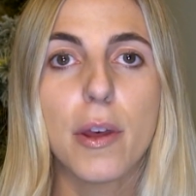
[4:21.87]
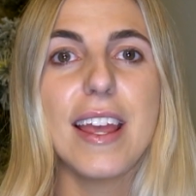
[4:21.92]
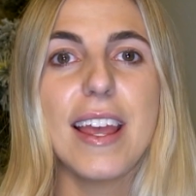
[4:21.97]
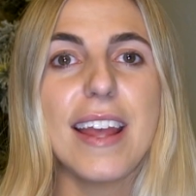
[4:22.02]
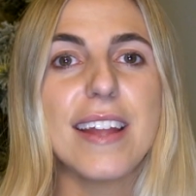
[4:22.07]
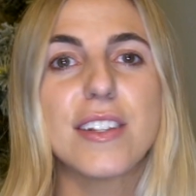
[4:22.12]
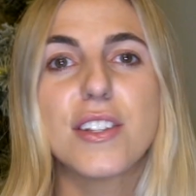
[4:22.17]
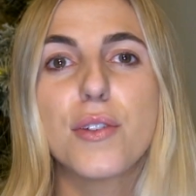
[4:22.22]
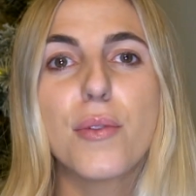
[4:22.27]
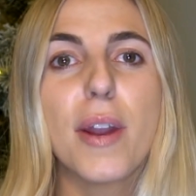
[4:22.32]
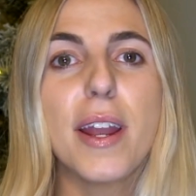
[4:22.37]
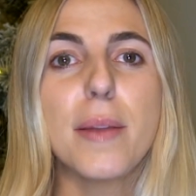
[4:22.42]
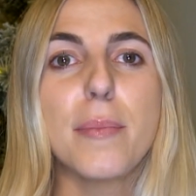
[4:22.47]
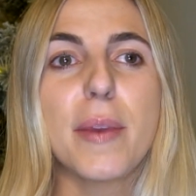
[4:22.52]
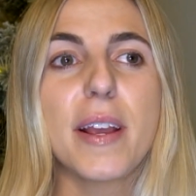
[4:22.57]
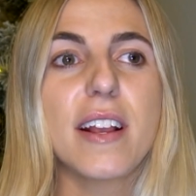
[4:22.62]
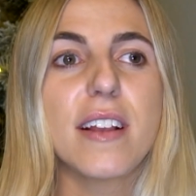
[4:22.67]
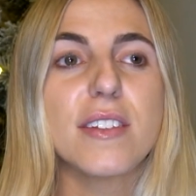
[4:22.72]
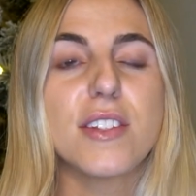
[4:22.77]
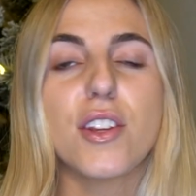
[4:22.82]
It's great
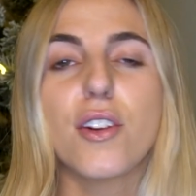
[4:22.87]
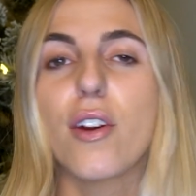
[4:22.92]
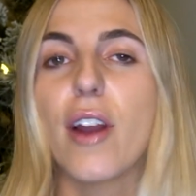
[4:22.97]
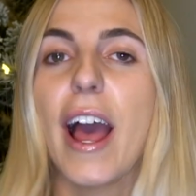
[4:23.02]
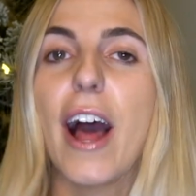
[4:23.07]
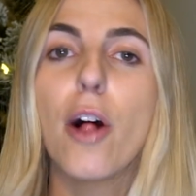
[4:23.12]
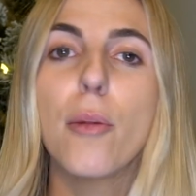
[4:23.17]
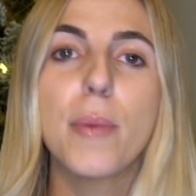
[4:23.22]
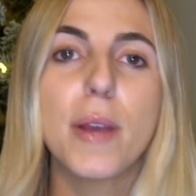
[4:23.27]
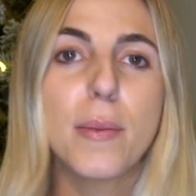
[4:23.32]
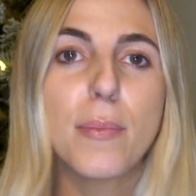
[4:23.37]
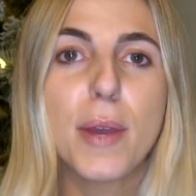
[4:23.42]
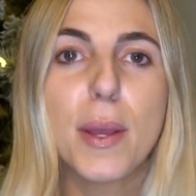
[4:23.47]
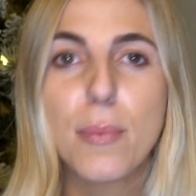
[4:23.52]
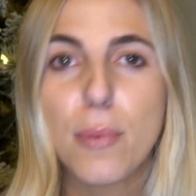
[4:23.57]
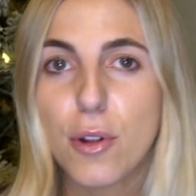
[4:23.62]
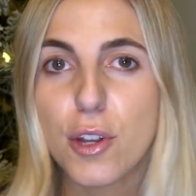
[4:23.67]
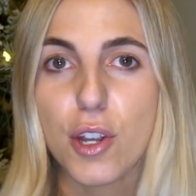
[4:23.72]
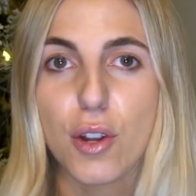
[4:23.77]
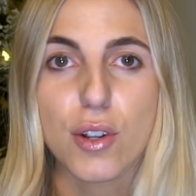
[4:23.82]
because you're helping
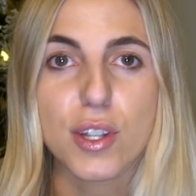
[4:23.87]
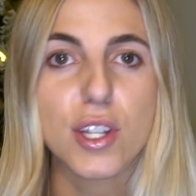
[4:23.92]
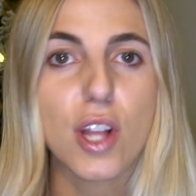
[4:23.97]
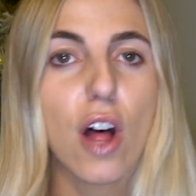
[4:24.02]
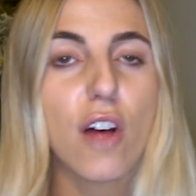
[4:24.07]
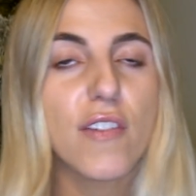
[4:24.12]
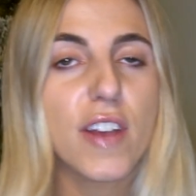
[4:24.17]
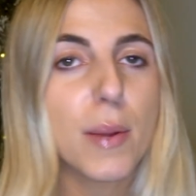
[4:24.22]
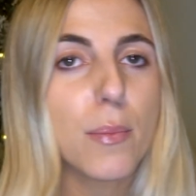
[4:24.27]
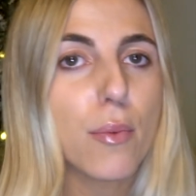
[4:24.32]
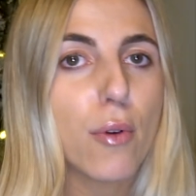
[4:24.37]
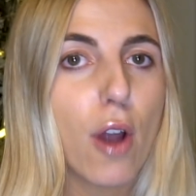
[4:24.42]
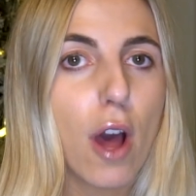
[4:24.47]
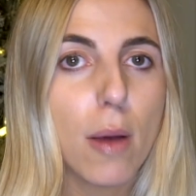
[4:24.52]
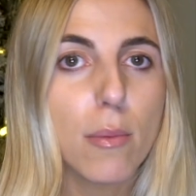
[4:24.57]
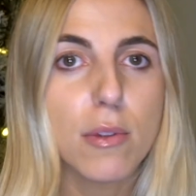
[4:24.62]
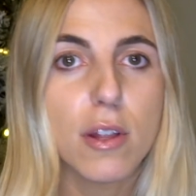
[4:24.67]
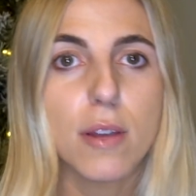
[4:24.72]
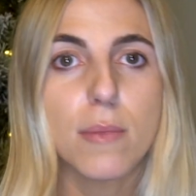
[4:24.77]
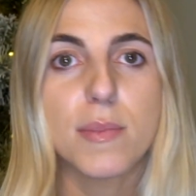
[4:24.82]
people, you're solving
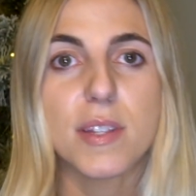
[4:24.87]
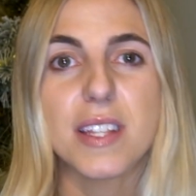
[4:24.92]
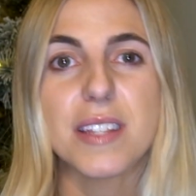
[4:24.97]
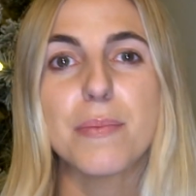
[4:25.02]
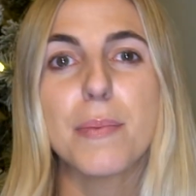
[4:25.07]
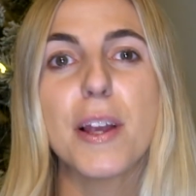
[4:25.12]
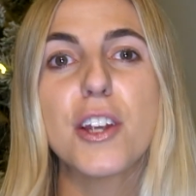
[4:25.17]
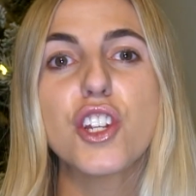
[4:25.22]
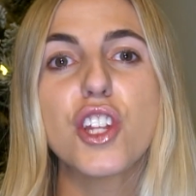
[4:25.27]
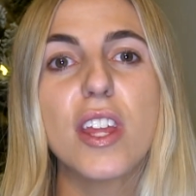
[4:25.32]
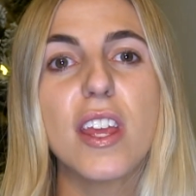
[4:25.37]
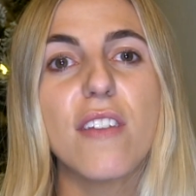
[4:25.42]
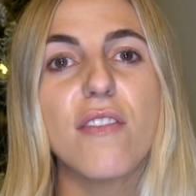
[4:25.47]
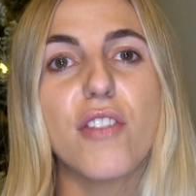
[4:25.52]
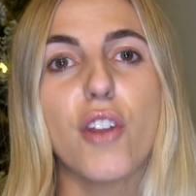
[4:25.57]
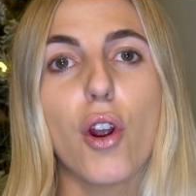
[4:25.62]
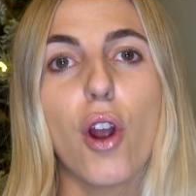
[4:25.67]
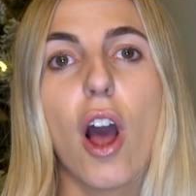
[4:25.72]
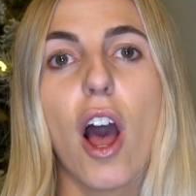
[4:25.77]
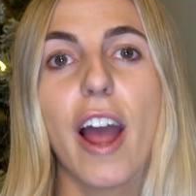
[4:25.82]
problems, especially if
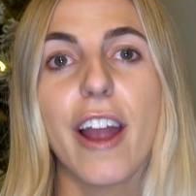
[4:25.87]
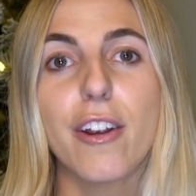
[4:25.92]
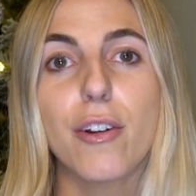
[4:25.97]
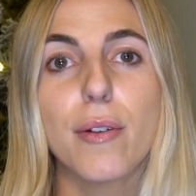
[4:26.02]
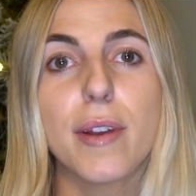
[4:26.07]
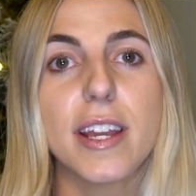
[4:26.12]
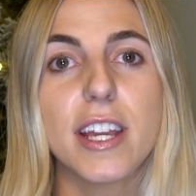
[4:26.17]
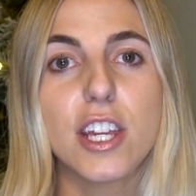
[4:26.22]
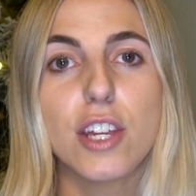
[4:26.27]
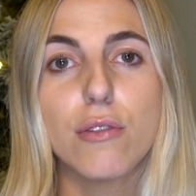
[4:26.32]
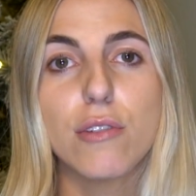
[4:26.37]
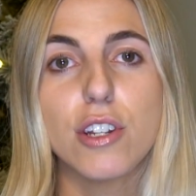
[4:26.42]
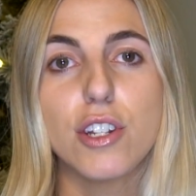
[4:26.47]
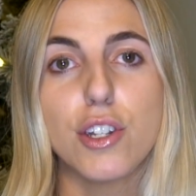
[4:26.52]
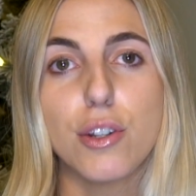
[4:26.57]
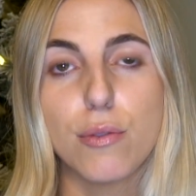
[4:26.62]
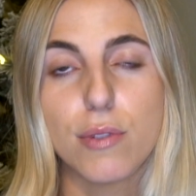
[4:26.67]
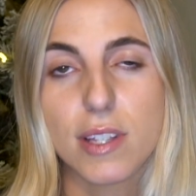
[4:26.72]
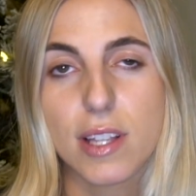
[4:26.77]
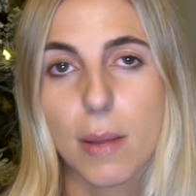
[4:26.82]
they're hiring you to
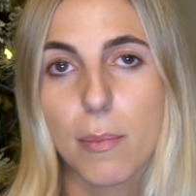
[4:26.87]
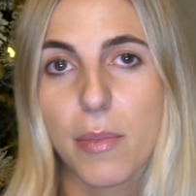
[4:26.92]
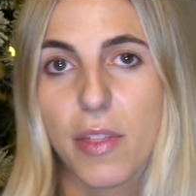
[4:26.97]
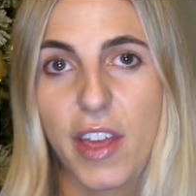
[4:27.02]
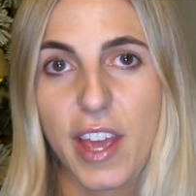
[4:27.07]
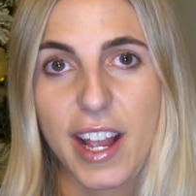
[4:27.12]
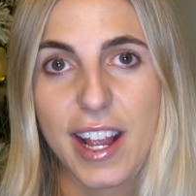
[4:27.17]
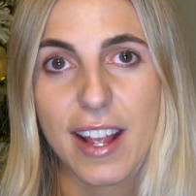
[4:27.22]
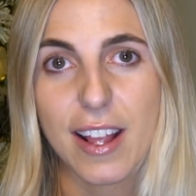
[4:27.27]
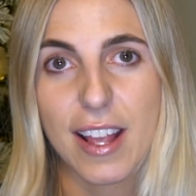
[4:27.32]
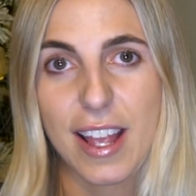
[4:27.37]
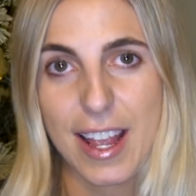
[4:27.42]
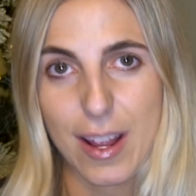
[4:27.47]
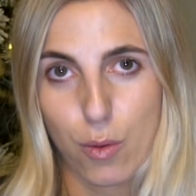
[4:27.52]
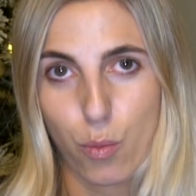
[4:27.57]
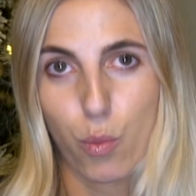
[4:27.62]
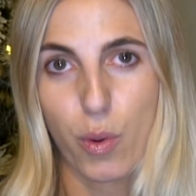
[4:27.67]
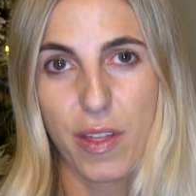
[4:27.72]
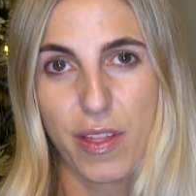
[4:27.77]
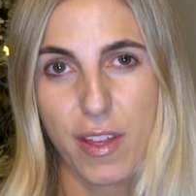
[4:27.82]
do
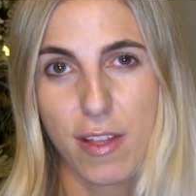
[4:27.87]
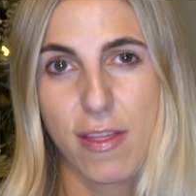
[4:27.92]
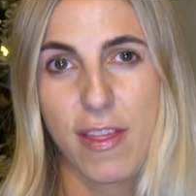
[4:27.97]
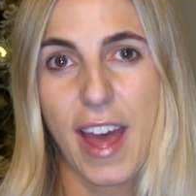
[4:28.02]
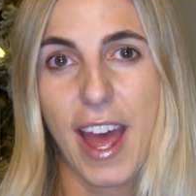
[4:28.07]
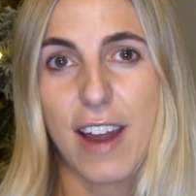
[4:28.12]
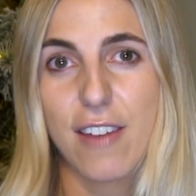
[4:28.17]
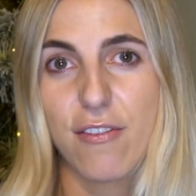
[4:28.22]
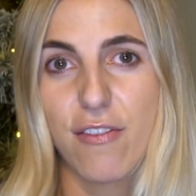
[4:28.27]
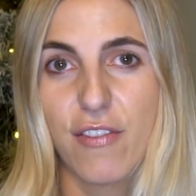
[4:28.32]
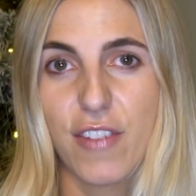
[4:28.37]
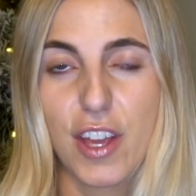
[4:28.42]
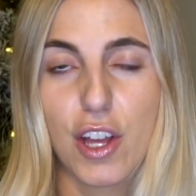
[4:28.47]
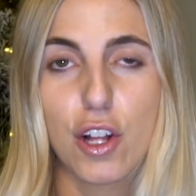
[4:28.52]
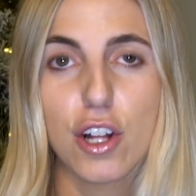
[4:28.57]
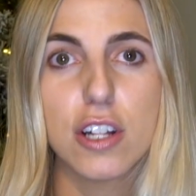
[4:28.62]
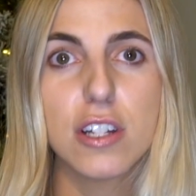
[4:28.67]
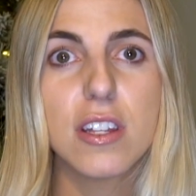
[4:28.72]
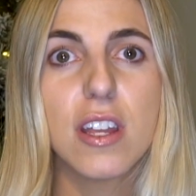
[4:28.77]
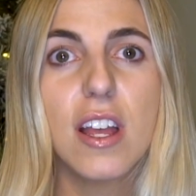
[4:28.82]
something within that
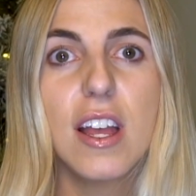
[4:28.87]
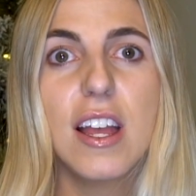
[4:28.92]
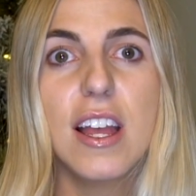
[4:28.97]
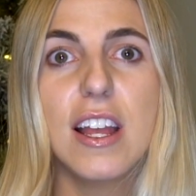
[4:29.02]
field.